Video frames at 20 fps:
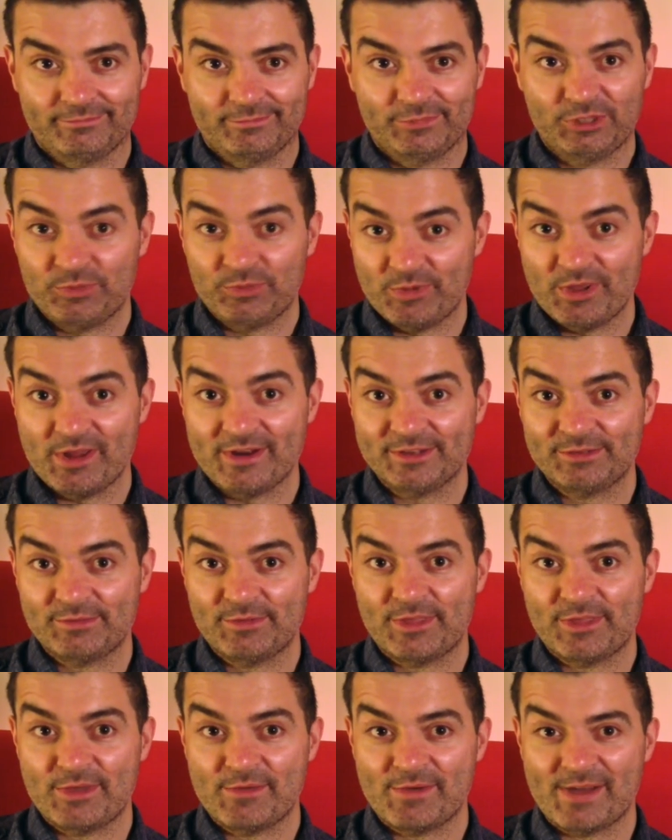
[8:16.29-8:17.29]
But to be honest
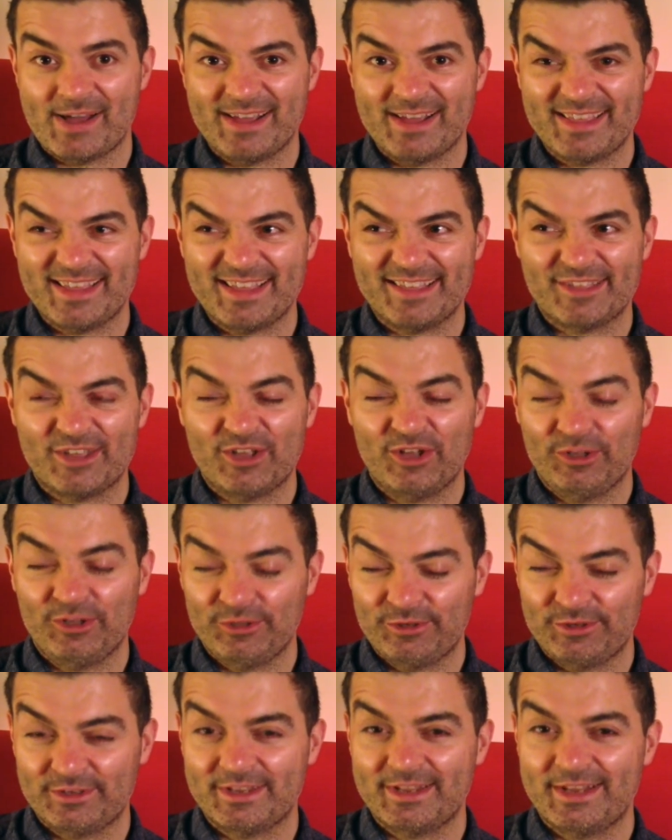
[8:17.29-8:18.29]
with you, I think the
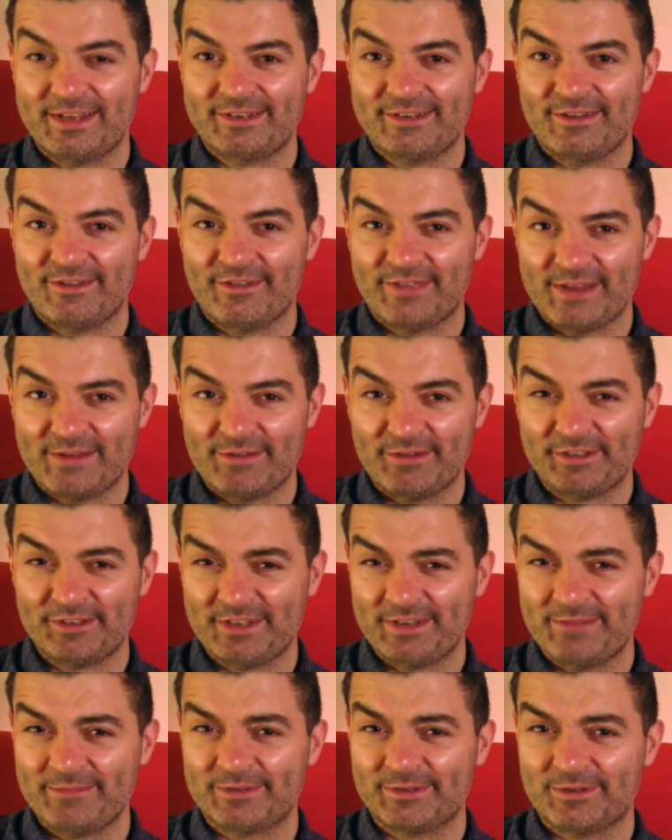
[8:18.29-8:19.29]
hallucination theory
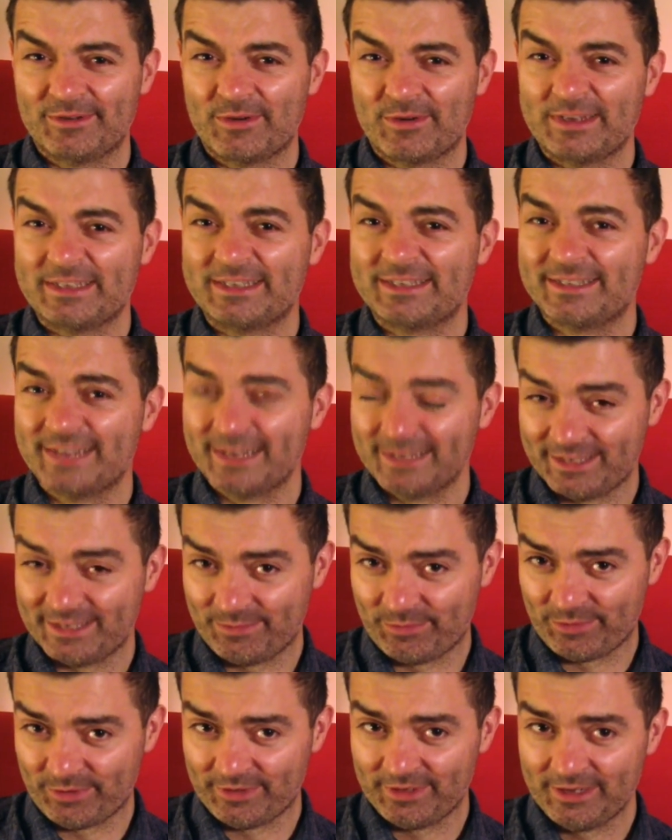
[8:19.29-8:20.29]
seems quite
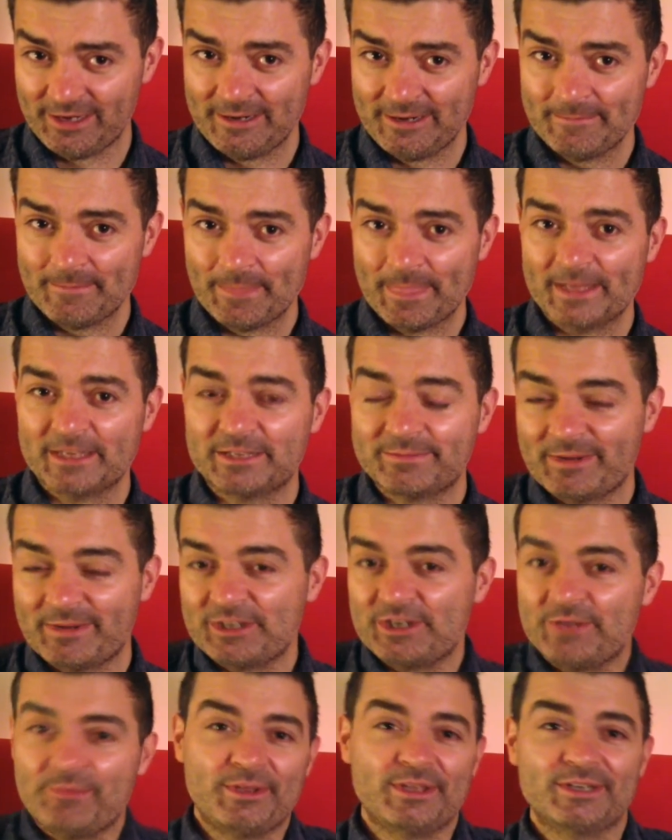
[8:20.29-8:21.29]
sensible,
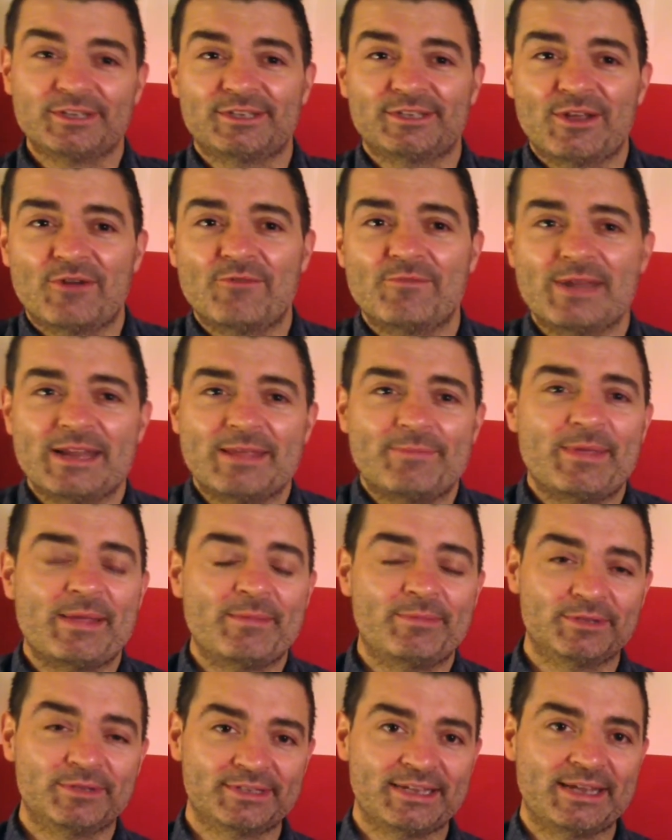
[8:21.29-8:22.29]
especially because so many
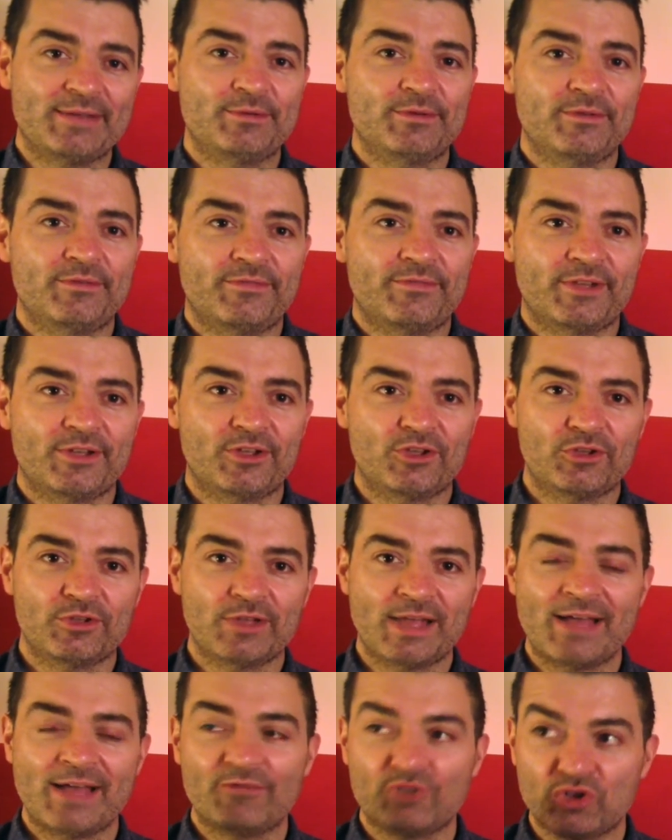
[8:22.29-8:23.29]
people seem to have,
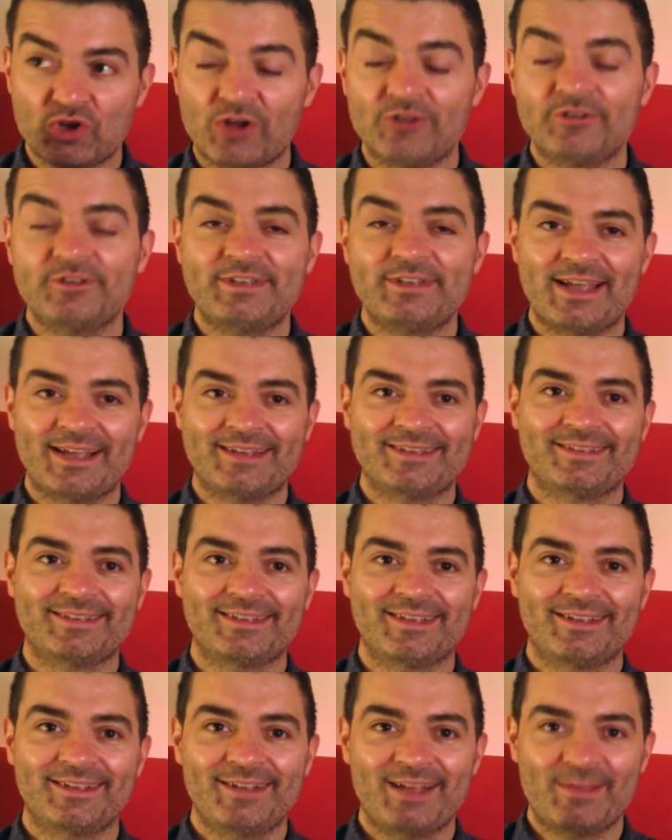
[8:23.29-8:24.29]
have
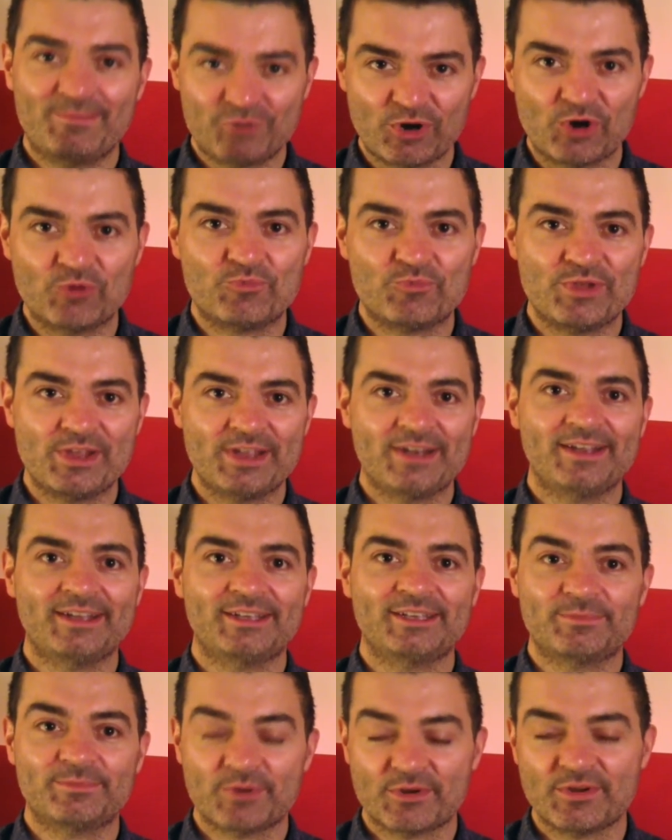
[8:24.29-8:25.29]
context appropriate
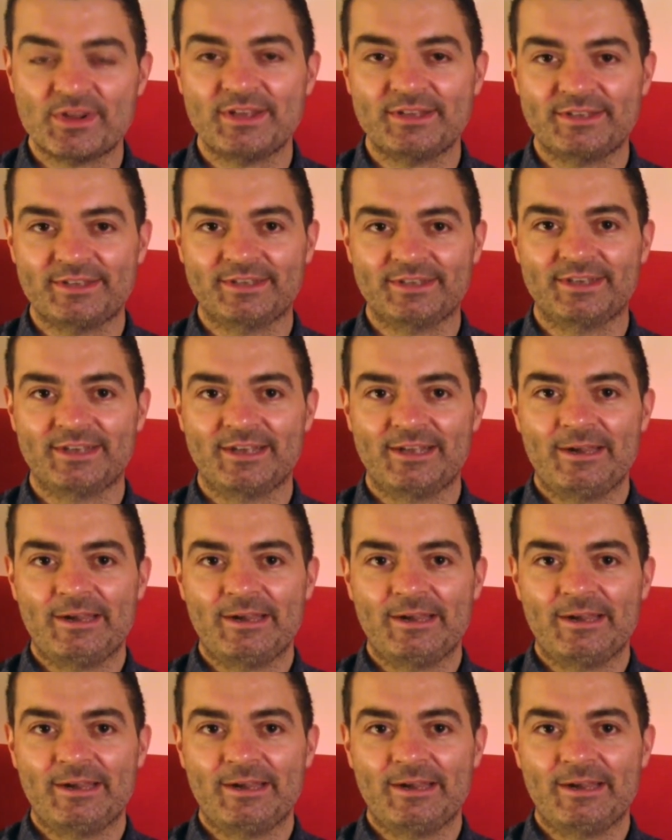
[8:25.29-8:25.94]
experiences.